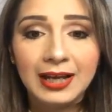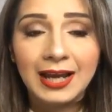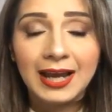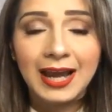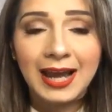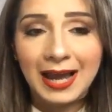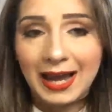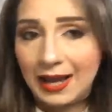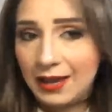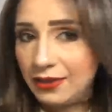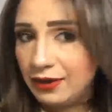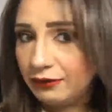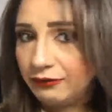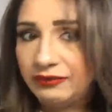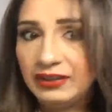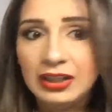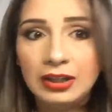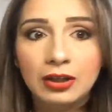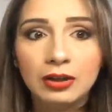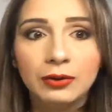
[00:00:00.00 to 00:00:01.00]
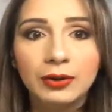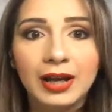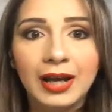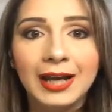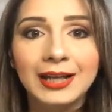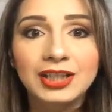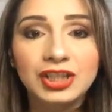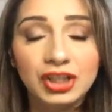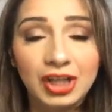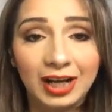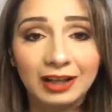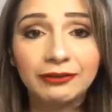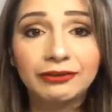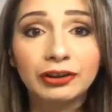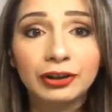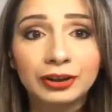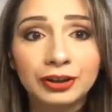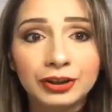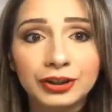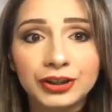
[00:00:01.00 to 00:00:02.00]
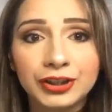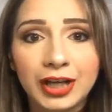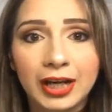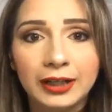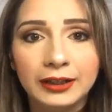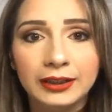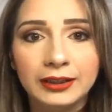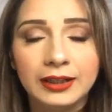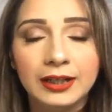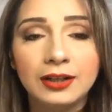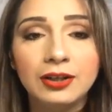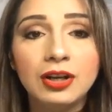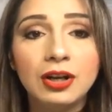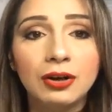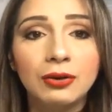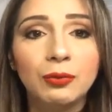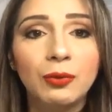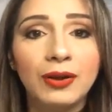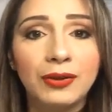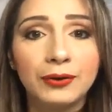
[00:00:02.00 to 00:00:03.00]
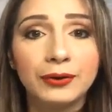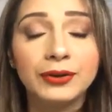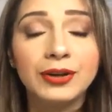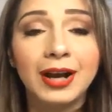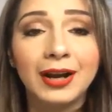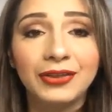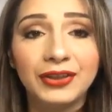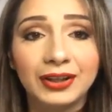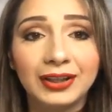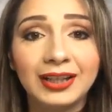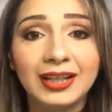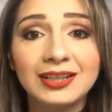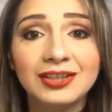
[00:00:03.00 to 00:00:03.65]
and their video and check for understanding and know whether or not the kids